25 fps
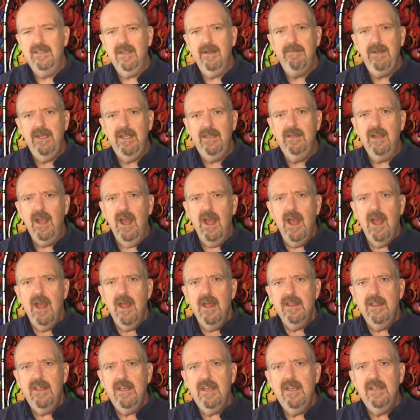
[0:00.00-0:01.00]
I mean,
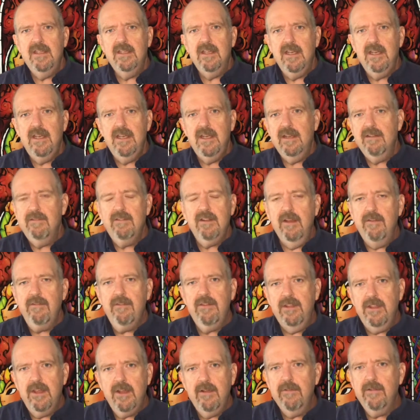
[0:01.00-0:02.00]
if you
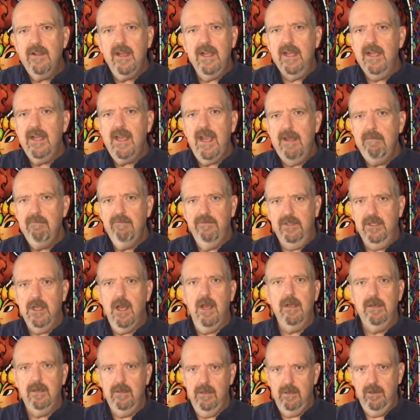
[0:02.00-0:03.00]
think of like a game of
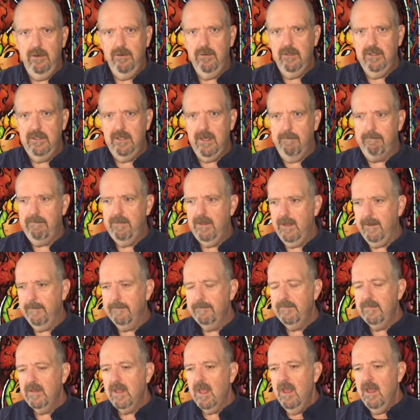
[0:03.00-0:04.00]
soccer or something,
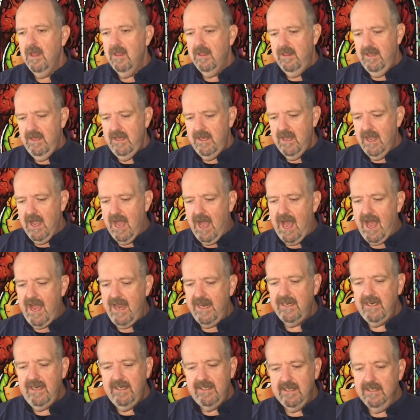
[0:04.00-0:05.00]
I
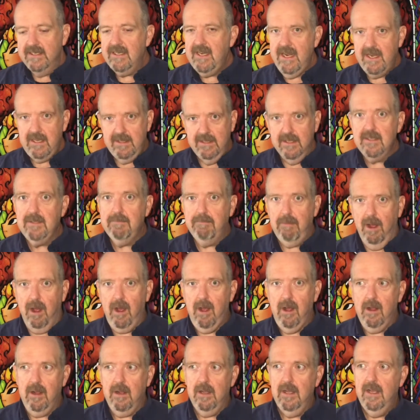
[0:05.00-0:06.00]
need to take this
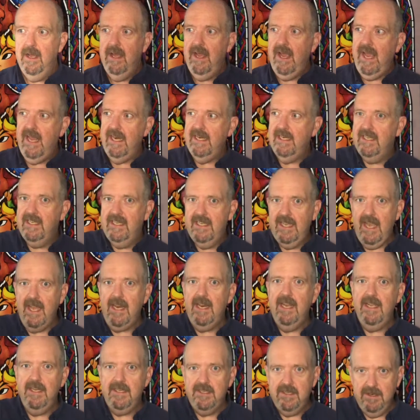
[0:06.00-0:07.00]
ball and get
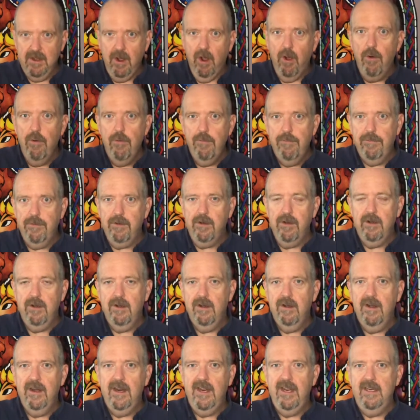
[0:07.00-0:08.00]
it over
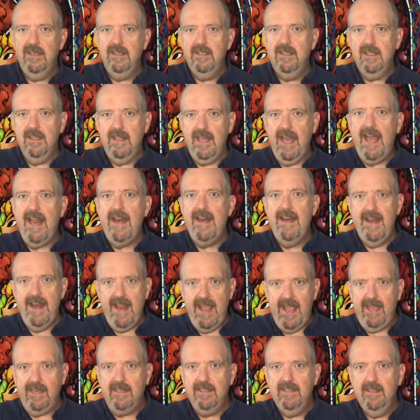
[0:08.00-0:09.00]
into that
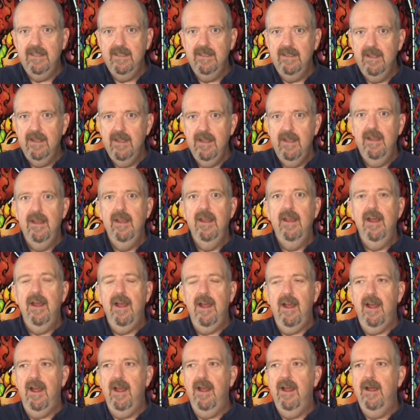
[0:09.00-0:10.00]
net.
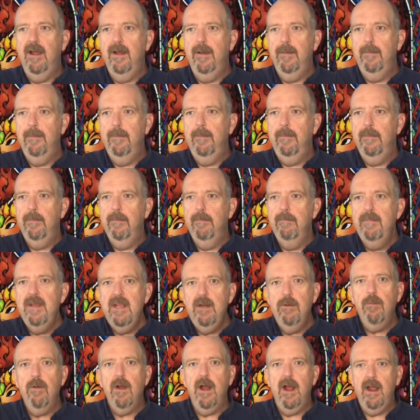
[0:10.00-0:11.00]

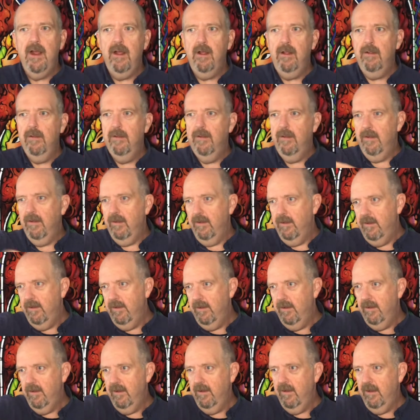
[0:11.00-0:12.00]
Meanwhile,
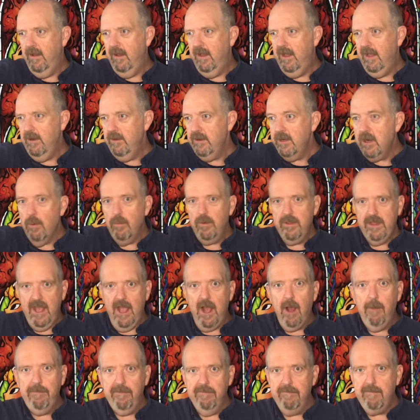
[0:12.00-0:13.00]
with the
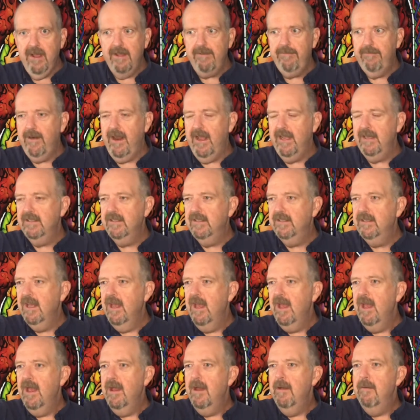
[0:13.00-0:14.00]
help of my friends,
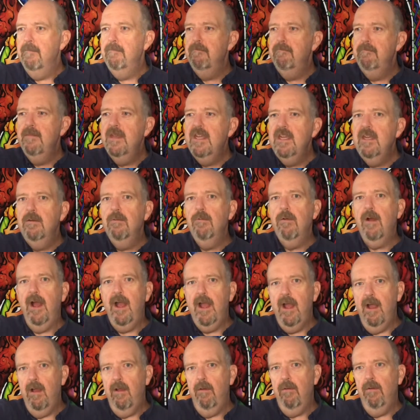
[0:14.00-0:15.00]

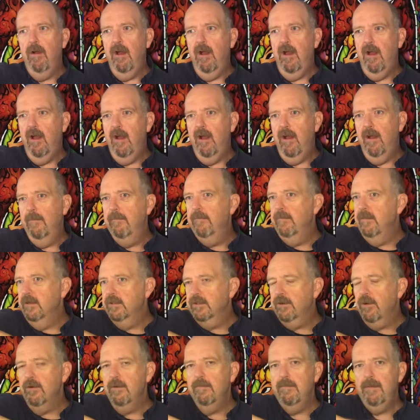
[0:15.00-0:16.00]
there's
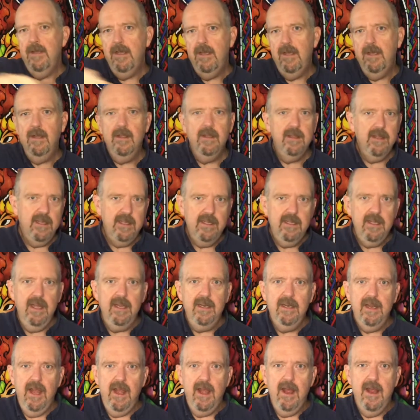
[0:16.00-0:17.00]
going to be
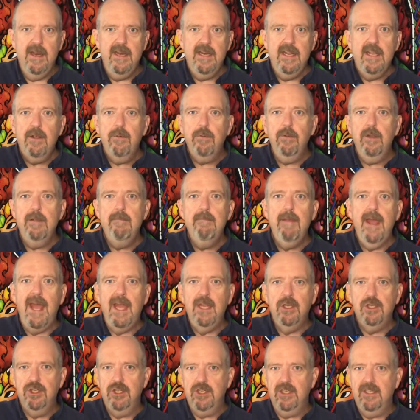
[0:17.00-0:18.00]
an equally
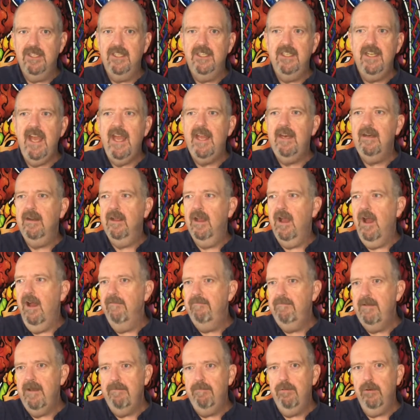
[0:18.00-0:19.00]
matched set of
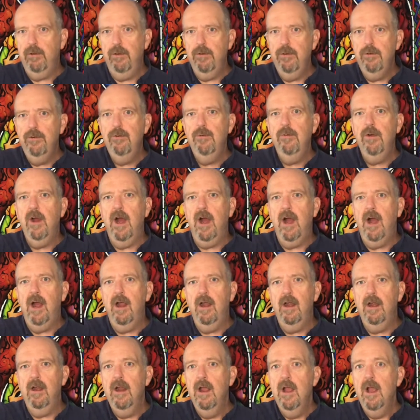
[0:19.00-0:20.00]
people who
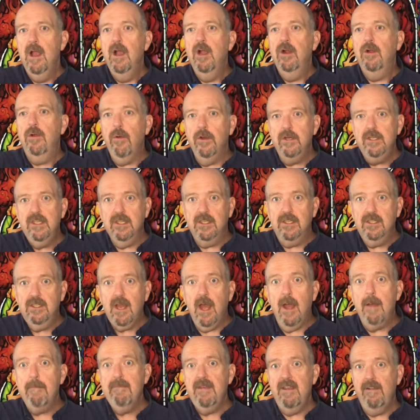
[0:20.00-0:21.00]
are going to
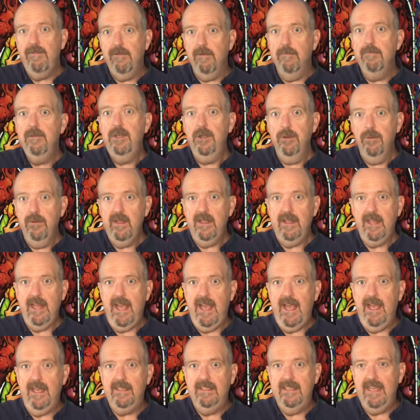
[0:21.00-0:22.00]
stop me from doing
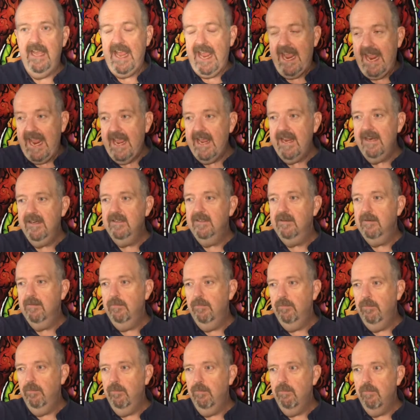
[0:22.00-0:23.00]
that, and
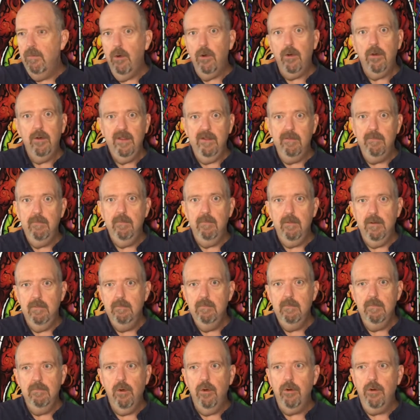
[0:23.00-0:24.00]

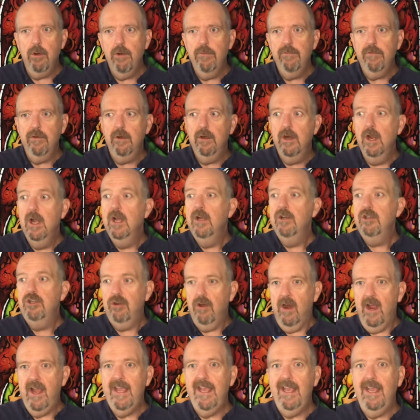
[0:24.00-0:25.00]
moreover,
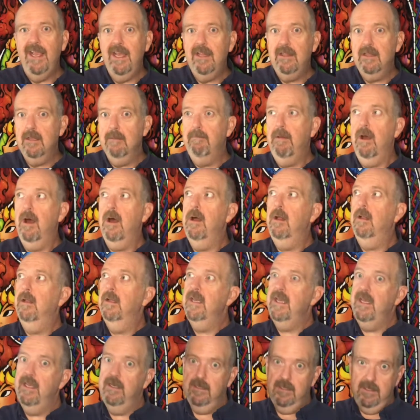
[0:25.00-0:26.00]
try and get the ball
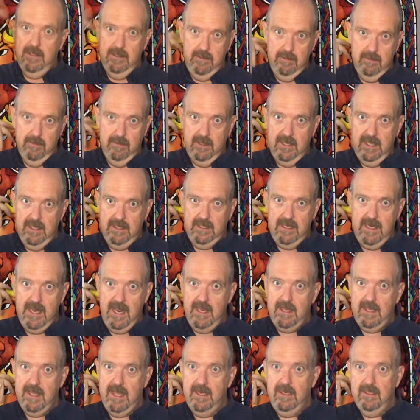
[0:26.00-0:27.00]
into this
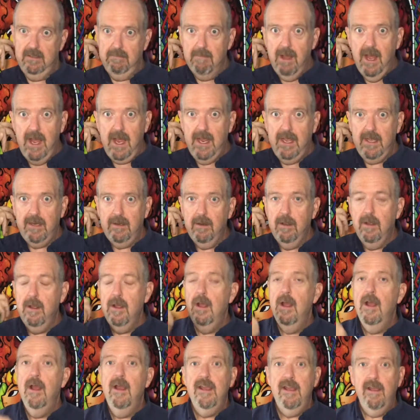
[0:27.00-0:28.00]
net that is mine.
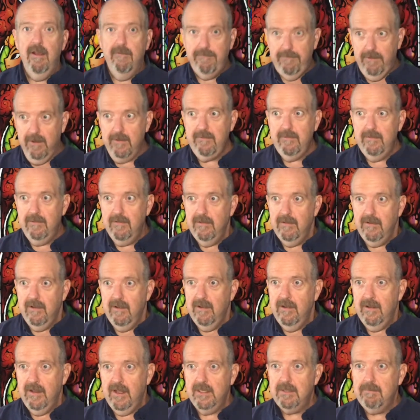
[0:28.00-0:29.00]
Fun.
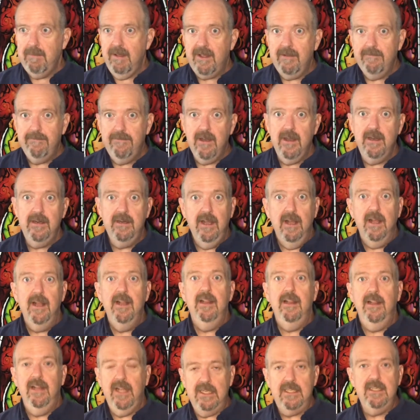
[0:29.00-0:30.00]
Let's make it fun.
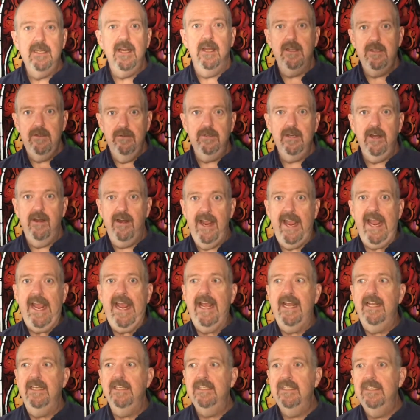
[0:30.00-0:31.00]
Let's not use our
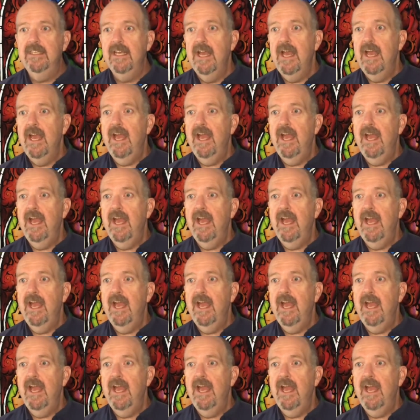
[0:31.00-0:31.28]
hands.